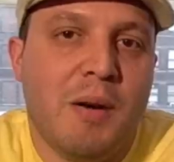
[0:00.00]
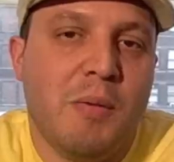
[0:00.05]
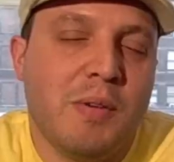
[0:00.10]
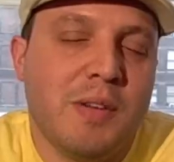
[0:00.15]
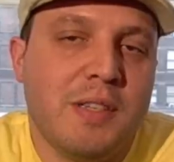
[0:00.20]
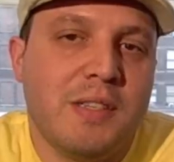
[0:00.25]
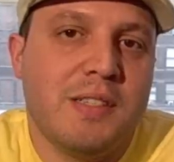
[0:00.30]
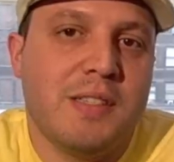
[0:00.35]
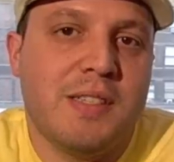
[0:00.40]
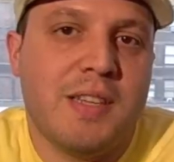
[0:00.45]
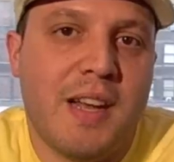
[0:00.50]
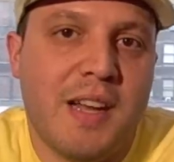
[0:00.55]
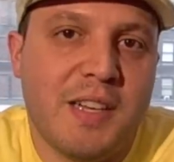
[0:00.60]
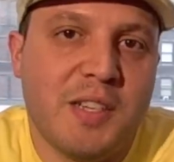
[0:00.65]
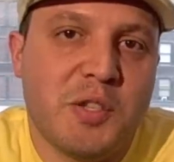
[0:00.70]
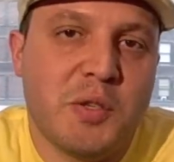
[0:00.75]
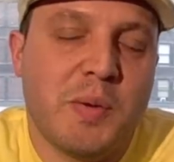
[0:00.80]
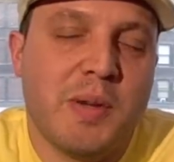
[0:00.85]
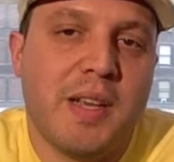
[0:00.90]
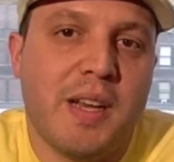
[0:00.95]
I want to
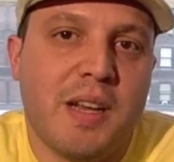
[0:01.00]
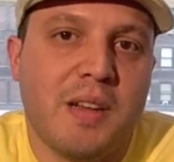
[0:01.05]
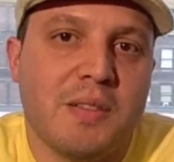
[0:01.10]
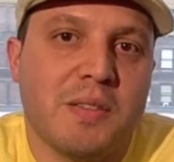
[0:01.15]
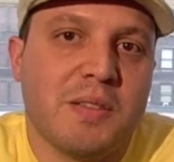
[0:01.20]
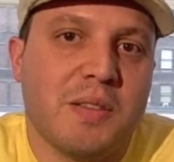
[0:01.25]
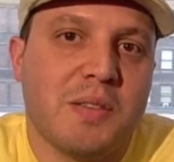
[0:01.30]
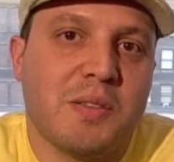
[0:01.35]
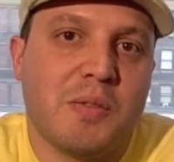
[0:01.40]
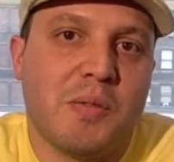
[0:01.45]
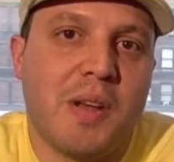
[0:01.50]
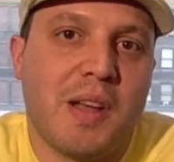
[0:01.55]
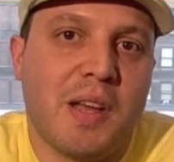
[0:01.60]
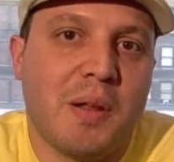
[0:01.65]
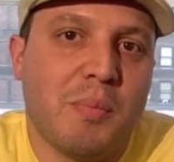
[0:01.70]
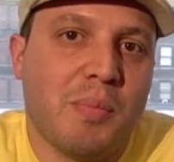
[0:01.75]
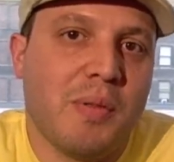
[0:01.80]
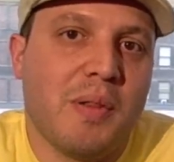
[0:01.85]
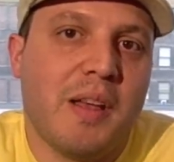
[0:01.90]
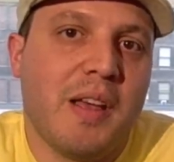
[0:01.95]
design a treehouse so I
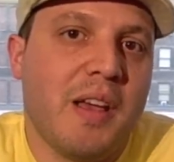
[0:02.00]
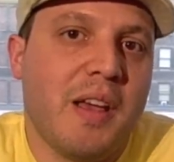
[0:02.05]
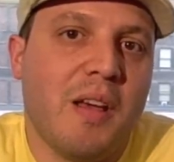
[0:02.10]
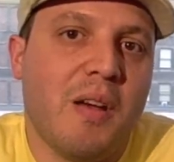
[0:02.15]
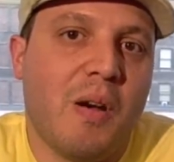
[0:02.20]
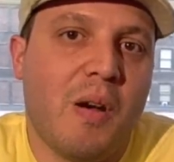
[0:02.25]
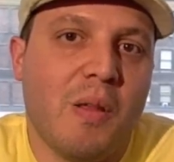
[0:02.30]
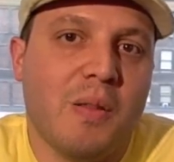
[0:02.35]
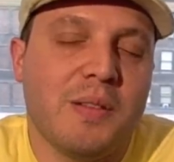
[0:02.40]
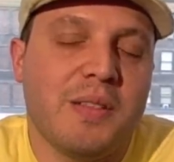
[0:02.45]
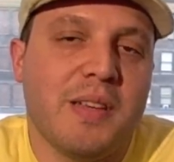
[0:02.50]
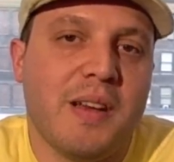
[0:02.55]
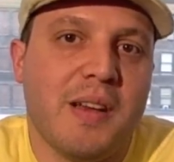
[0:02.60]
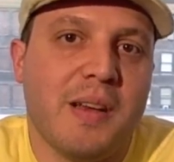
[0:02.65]
can play all the